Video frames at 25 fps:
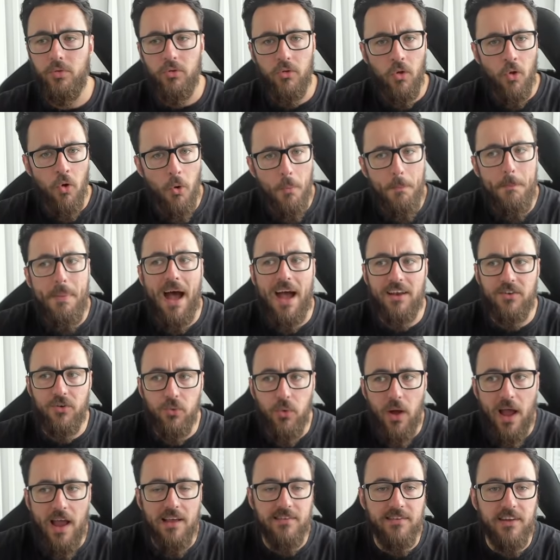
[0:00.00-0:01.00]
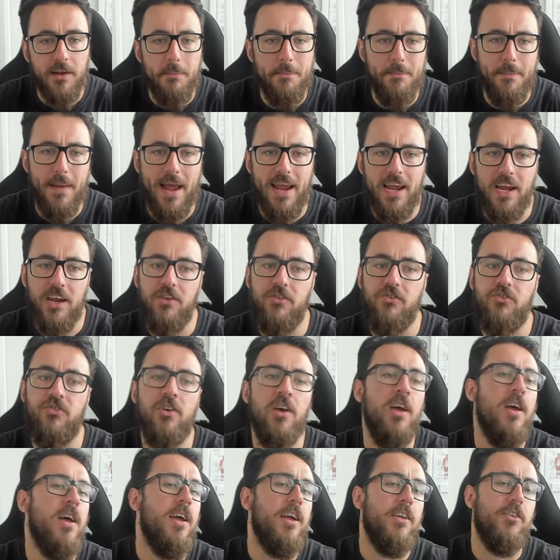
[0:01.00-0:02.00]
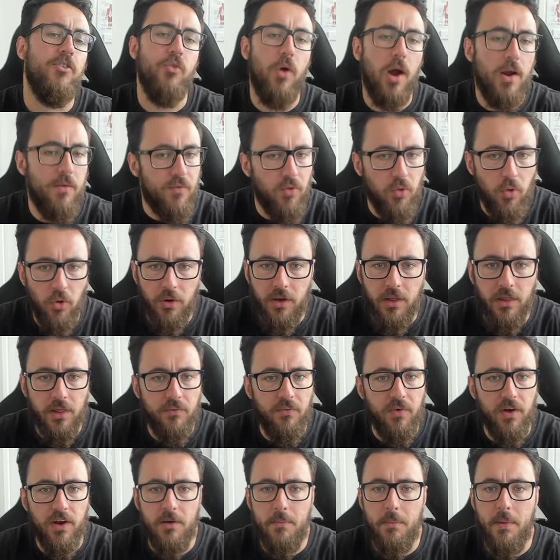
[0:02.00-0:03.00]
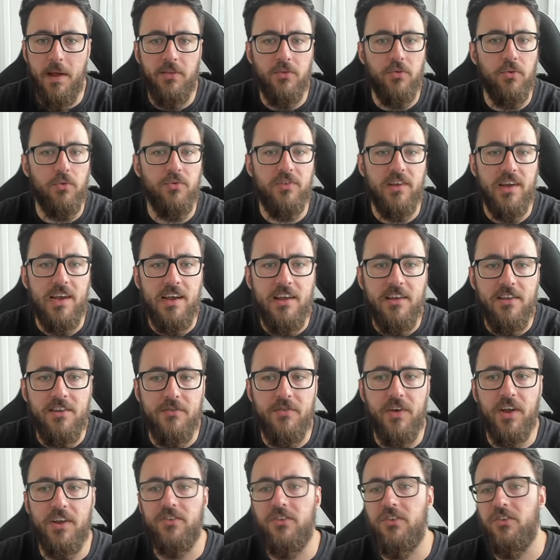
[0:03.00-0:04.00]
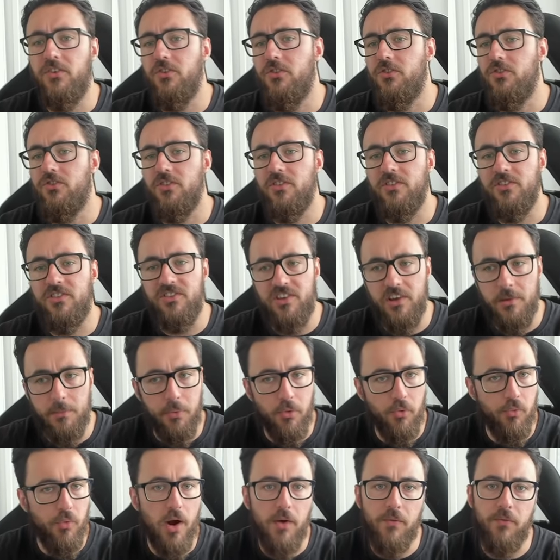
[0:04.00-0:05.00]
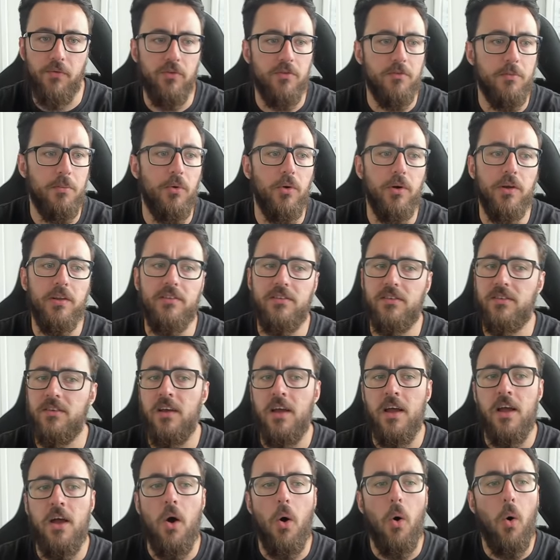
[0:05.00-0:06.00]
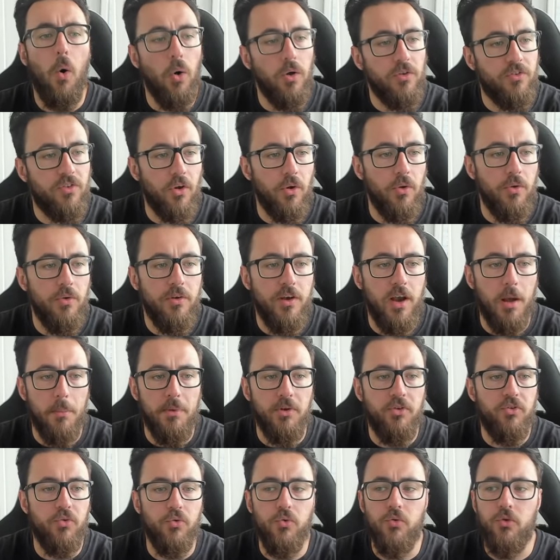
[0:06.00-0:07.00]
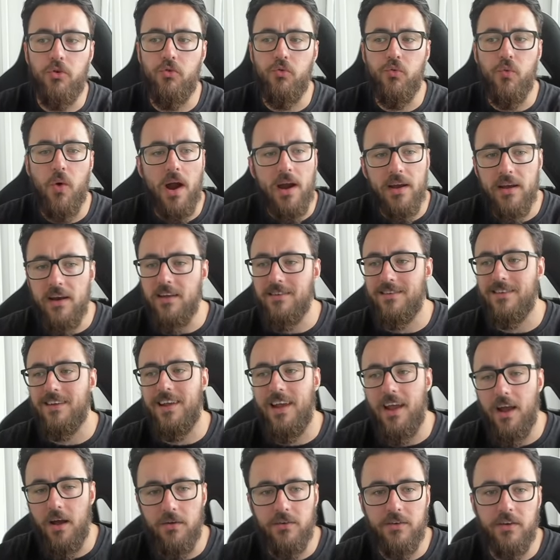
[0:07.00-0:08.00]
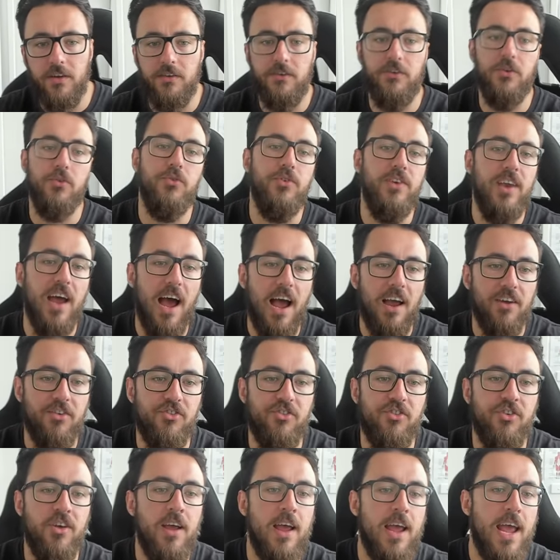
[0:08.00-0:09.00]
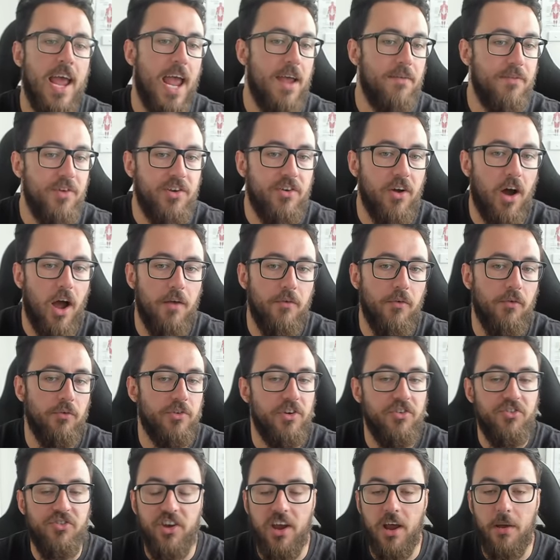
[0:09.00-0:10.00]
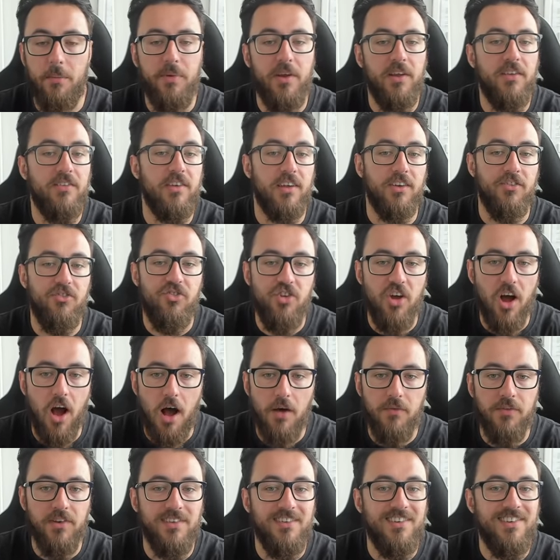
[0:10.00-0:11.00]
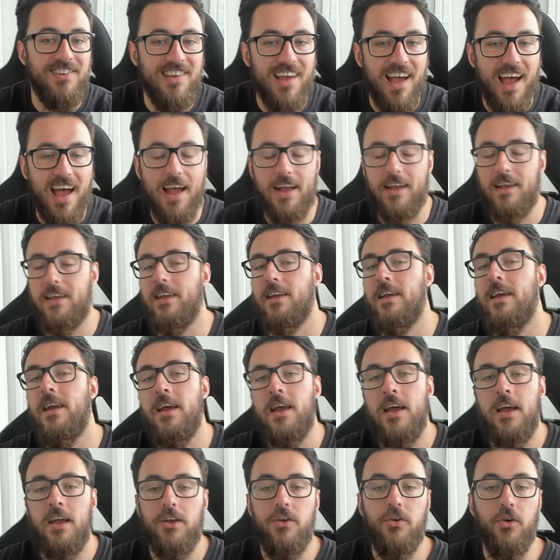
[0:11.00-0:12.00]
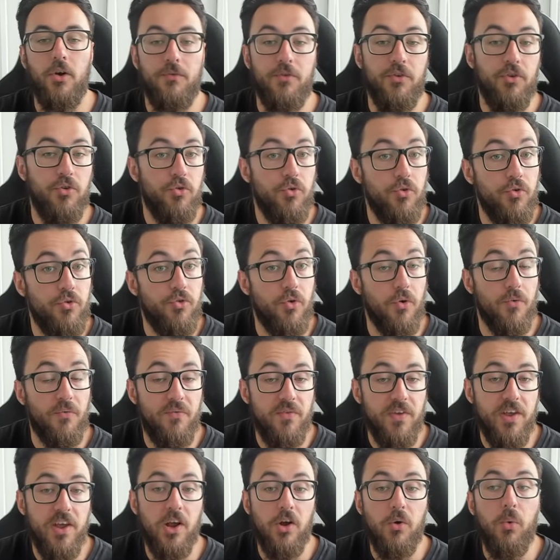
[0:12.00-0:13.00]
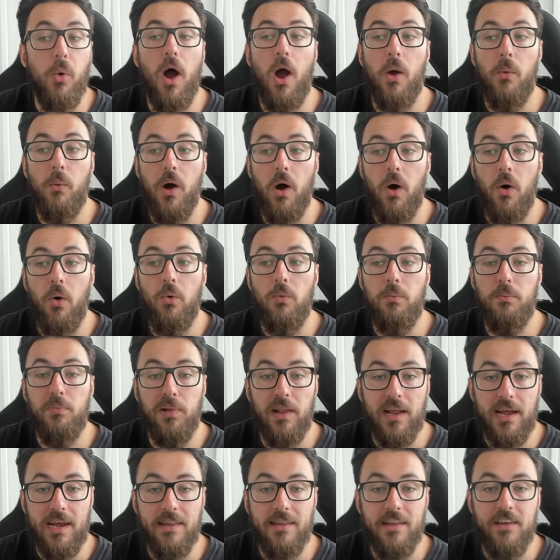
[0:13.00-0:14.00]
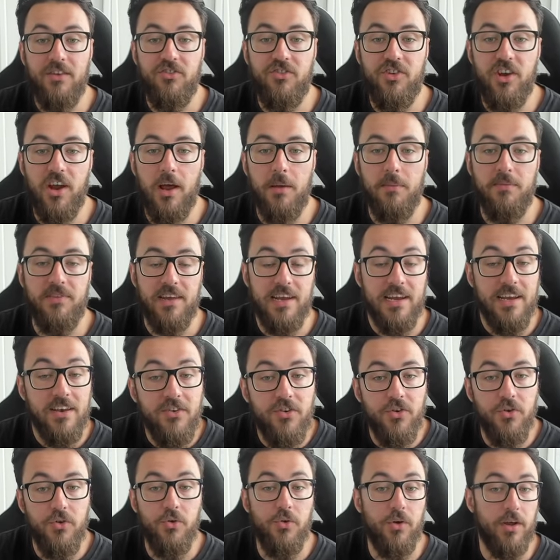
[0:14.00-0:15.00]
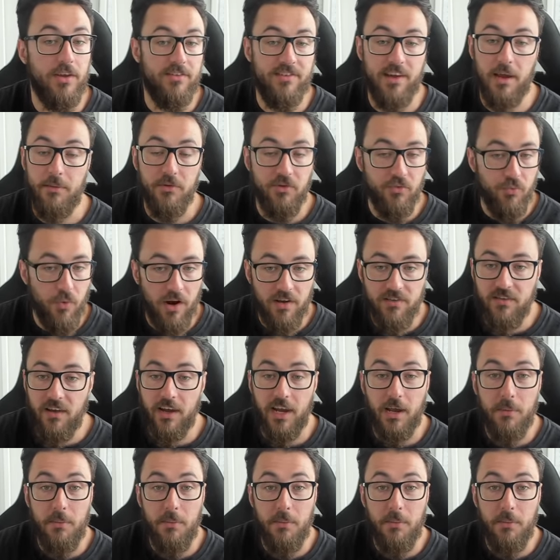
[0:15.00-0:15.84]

or battle-esque mage, great for learning the fundamentals, ease of execution, simple reference points. Also, number two, great as a counter to dash heavy dive oriented champions like Jarv and Zac. You know, if you use your fear quite well, playing these champs into you, uh, same as Rek'Sai, can